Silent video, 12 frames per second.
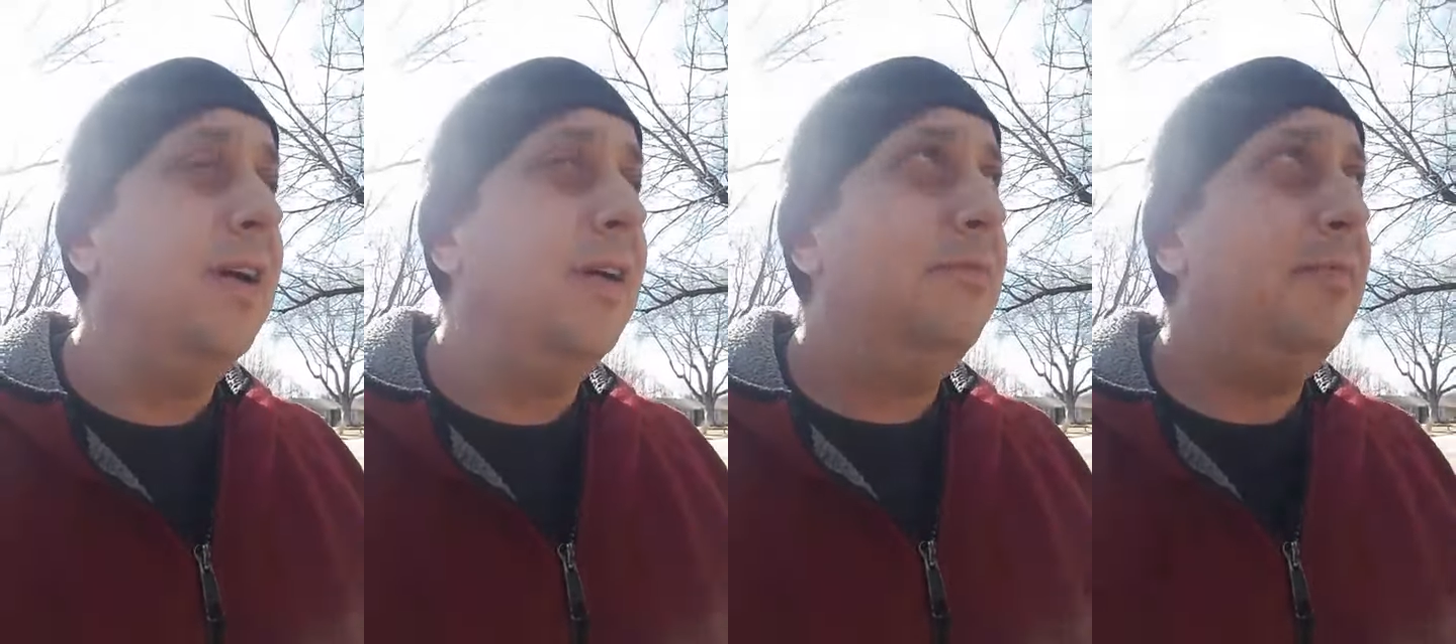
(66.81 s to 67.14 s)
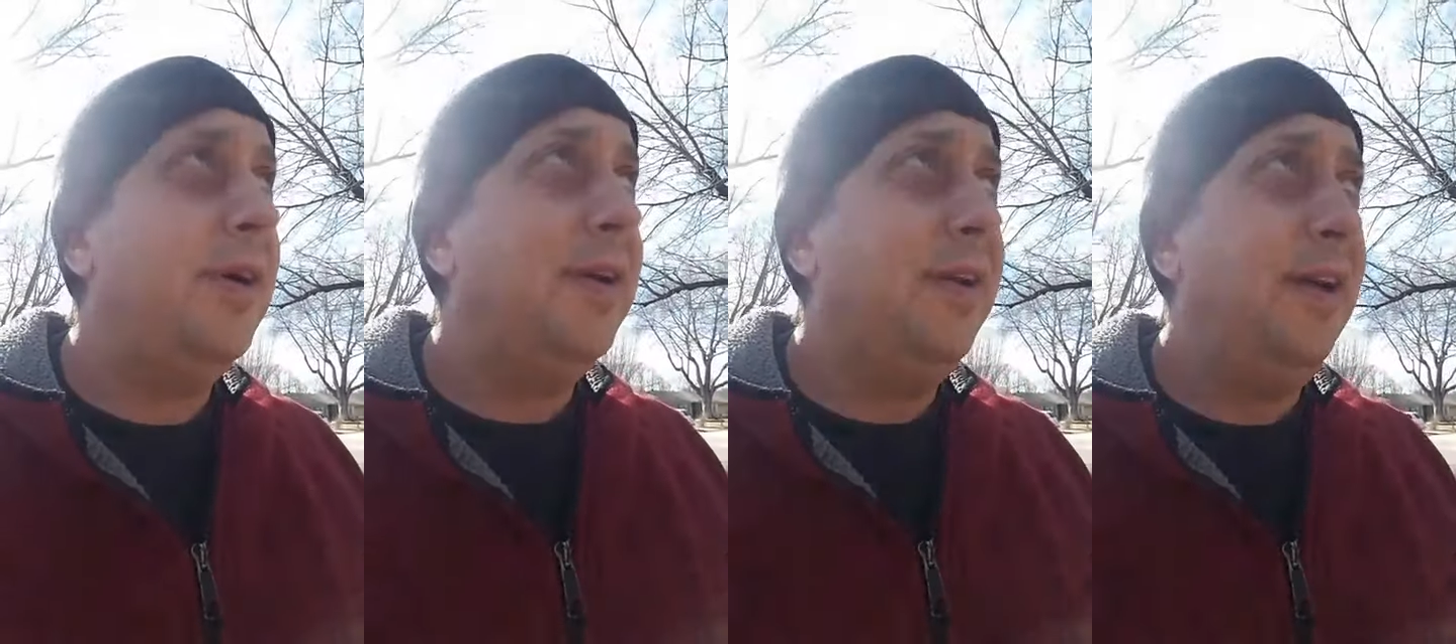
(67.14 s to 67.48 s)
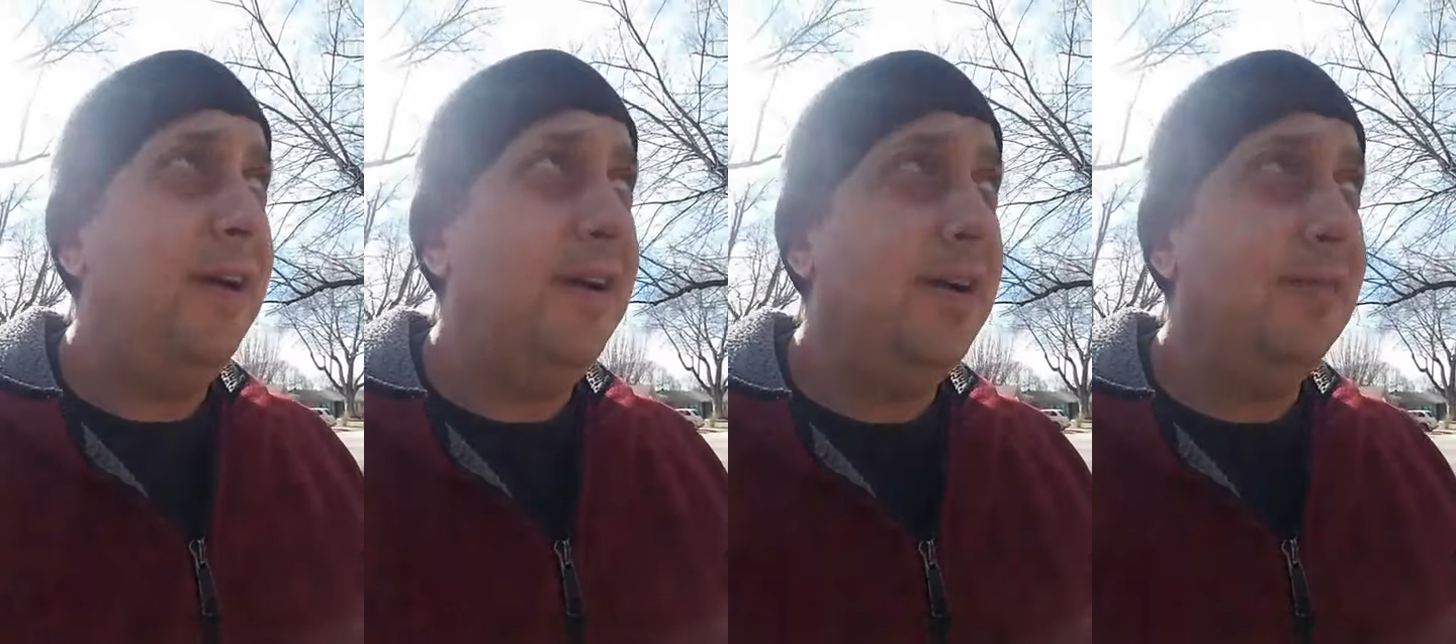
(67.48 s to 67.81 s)
but
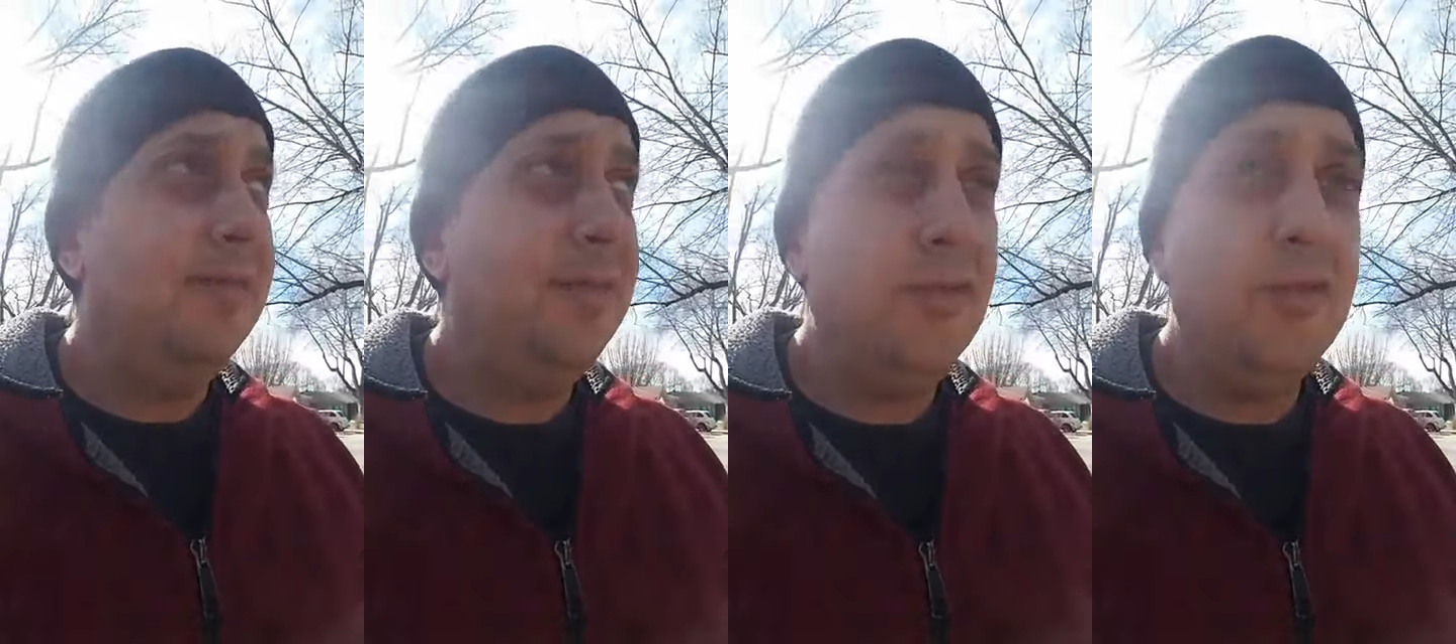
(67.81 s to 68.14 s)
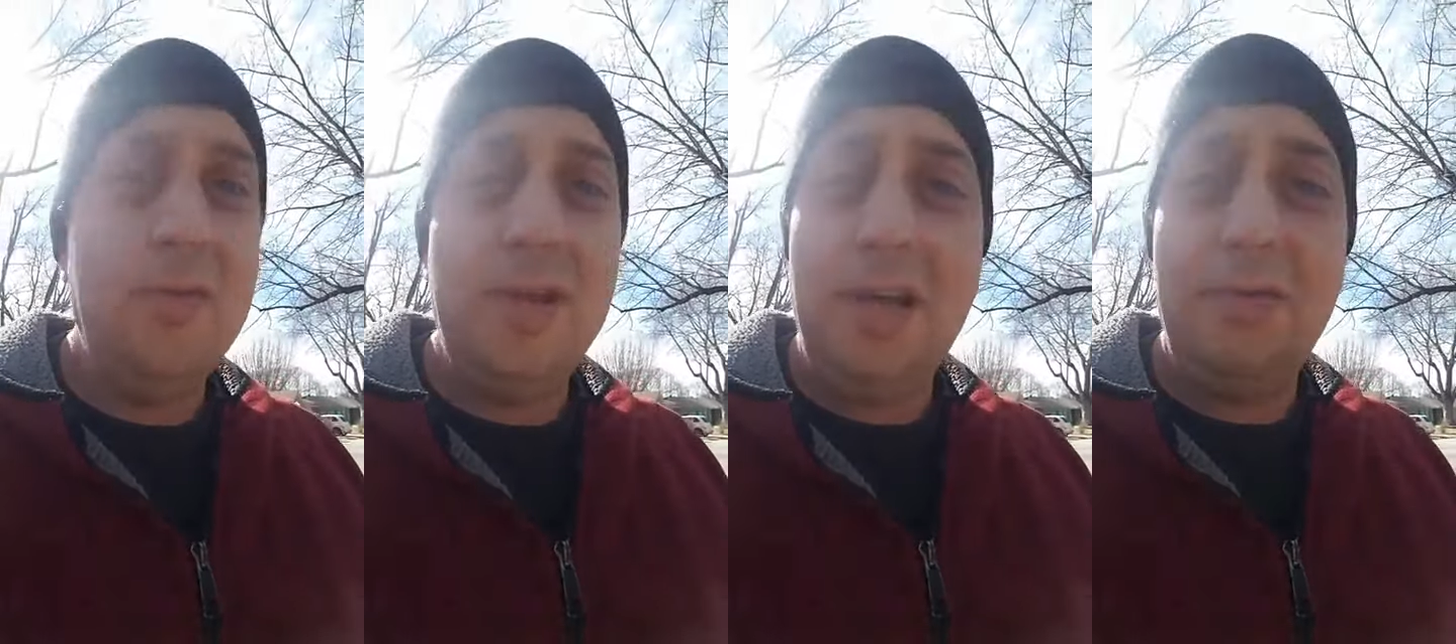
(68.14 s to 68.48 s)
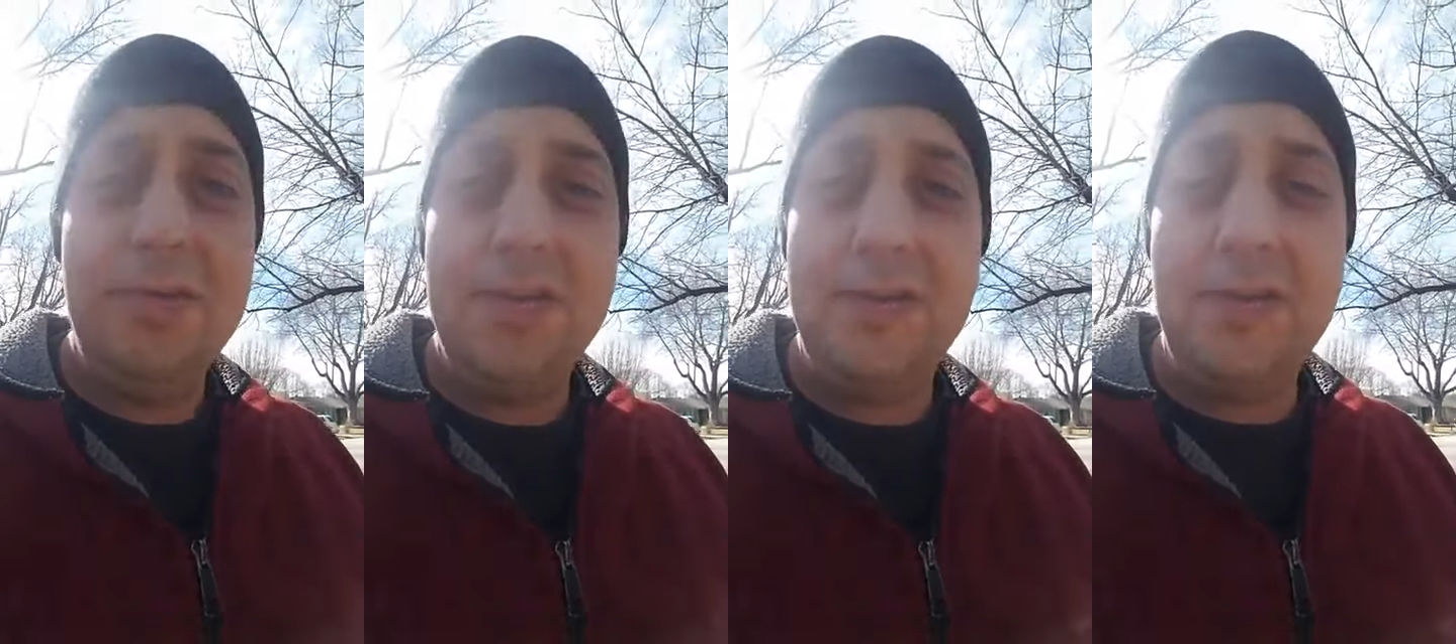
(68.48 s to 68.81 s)
um, normally i
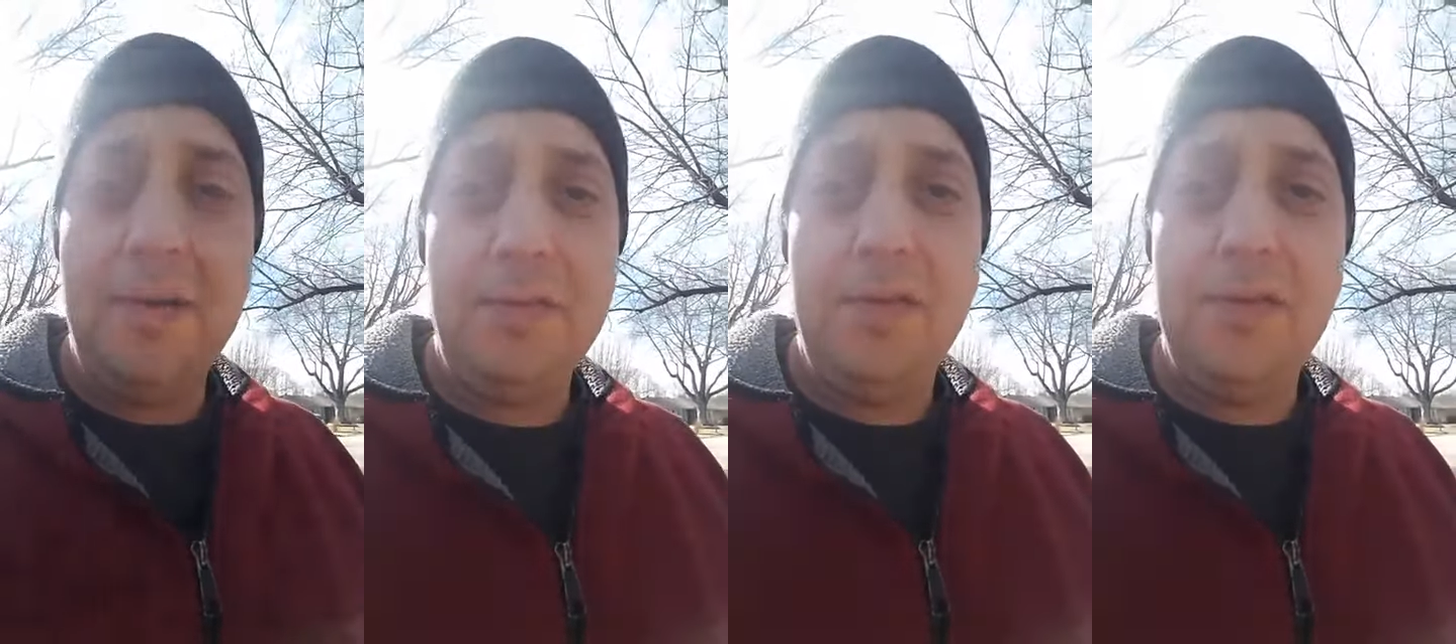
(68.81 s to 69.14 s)
would just snap